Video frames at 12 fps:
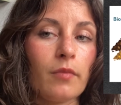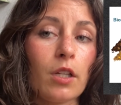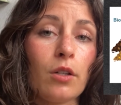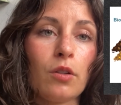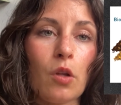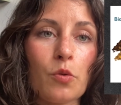
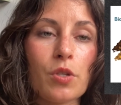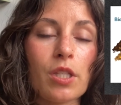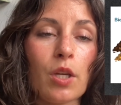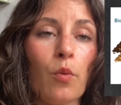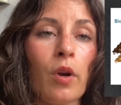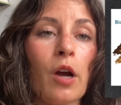
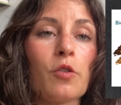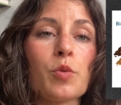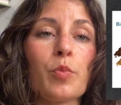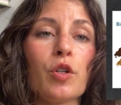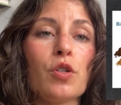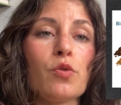closely when I was
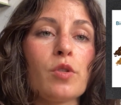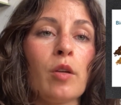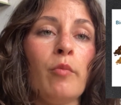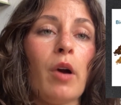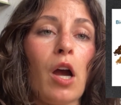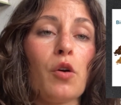
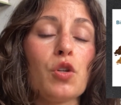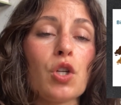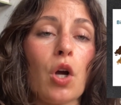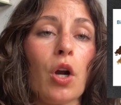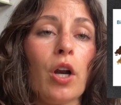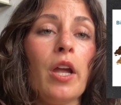producing
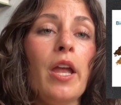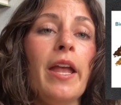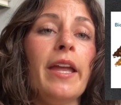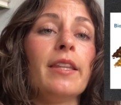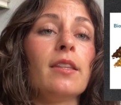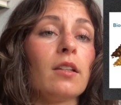biochar
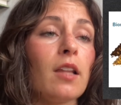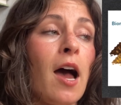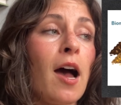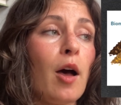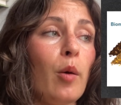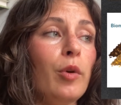in the
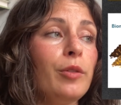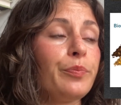lab.